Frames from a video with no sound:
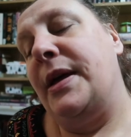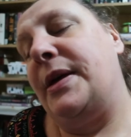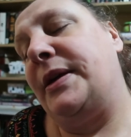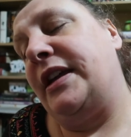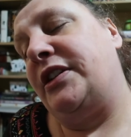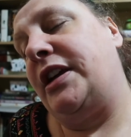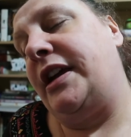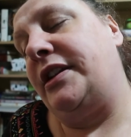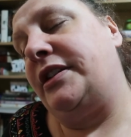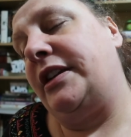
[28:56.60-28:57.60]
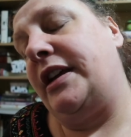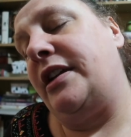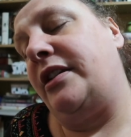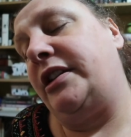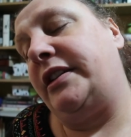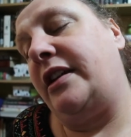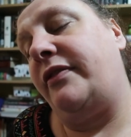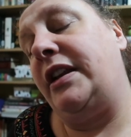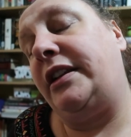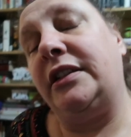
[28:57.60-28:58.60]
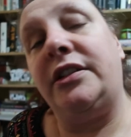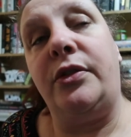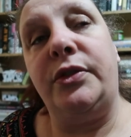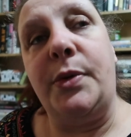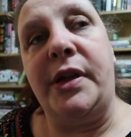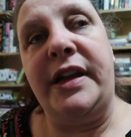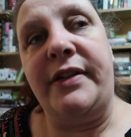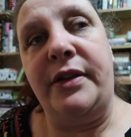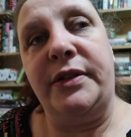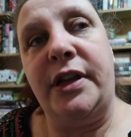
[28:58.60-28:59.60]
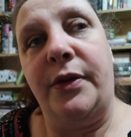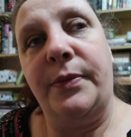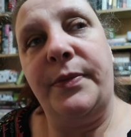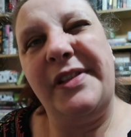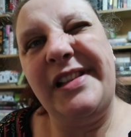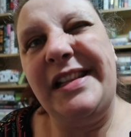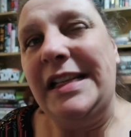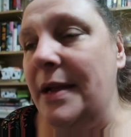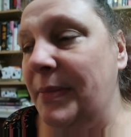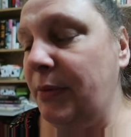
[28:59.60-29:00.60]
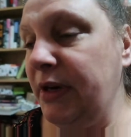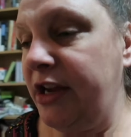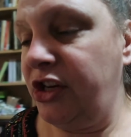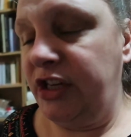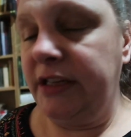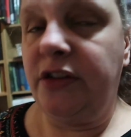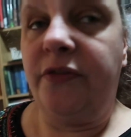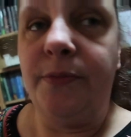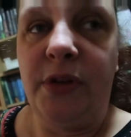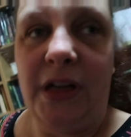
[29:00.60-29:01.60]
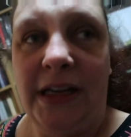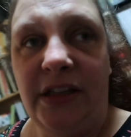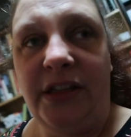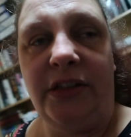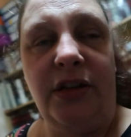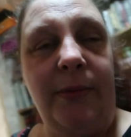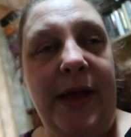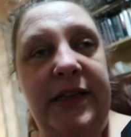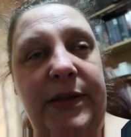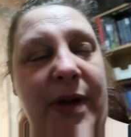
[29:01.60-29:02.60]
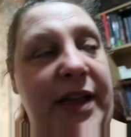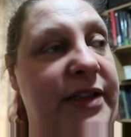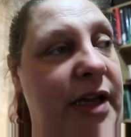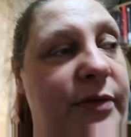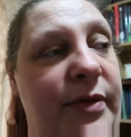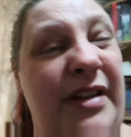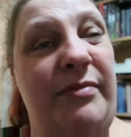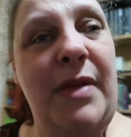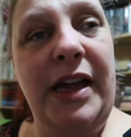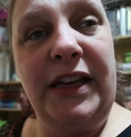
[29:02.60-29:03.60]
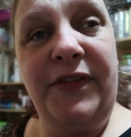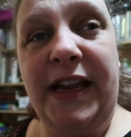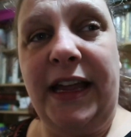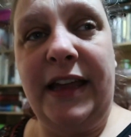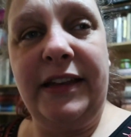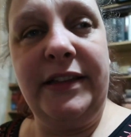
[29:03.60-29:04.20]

I'll get changed and I'll just have a little doze while they're out. So, But I want her sheets off and put clean sheets on her bed as well. So, and mine if I can.